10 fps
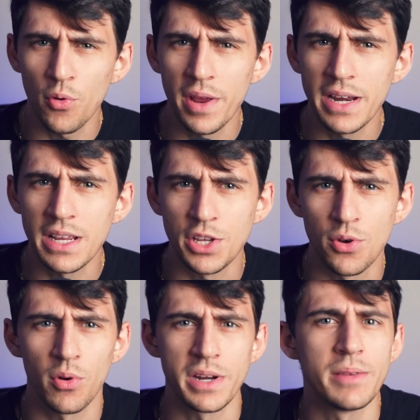creating
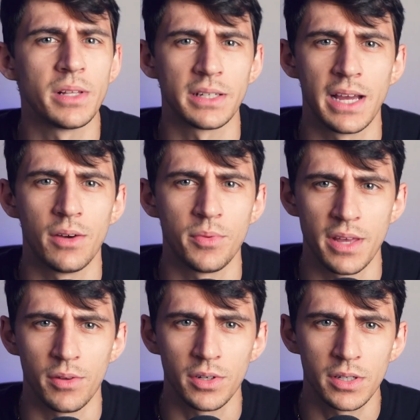your email account with
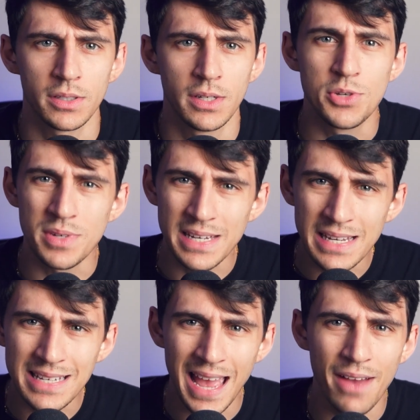Outlook, you
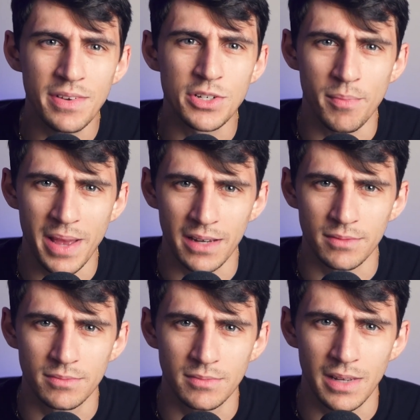need to have a
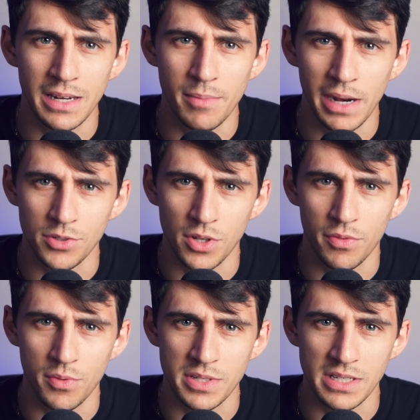domain and a Microsoft
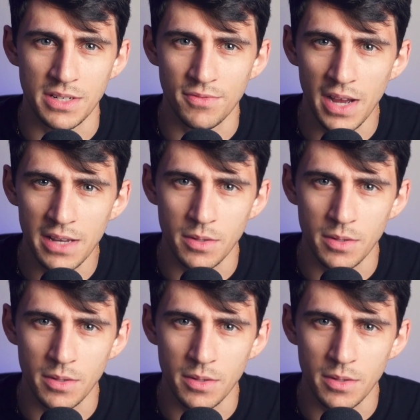365